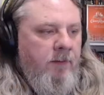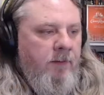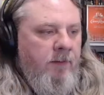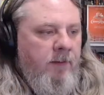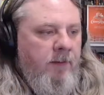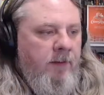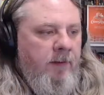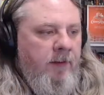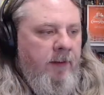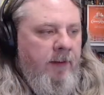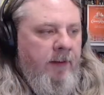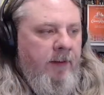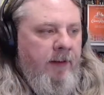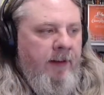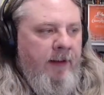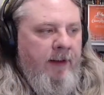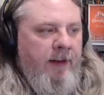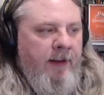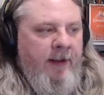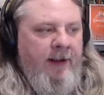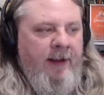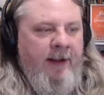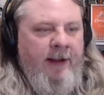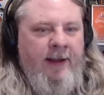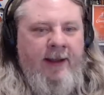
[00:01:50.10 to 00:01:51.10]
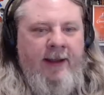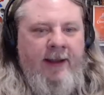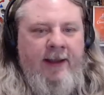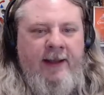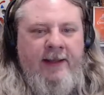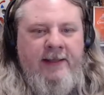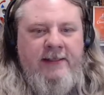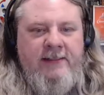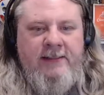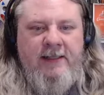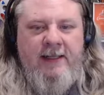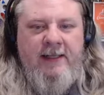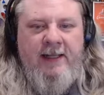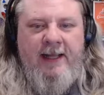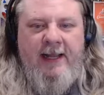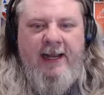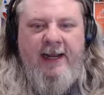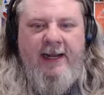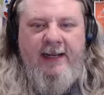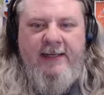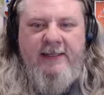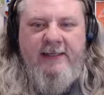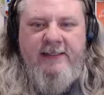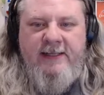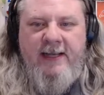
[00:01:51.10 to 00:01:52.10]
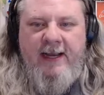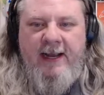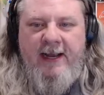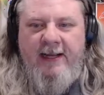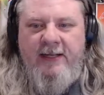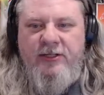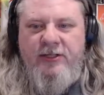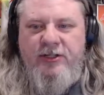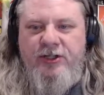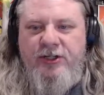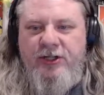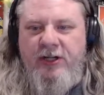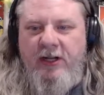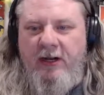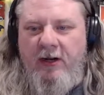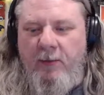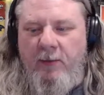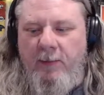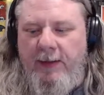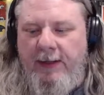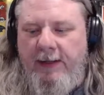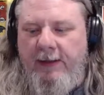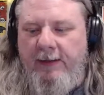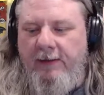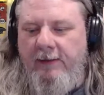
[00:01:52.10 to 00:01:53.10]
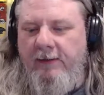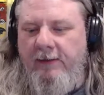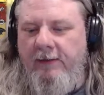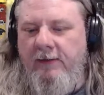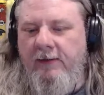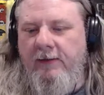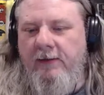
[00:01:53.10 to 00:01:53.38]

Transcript: Yes, ladies and gentlemen,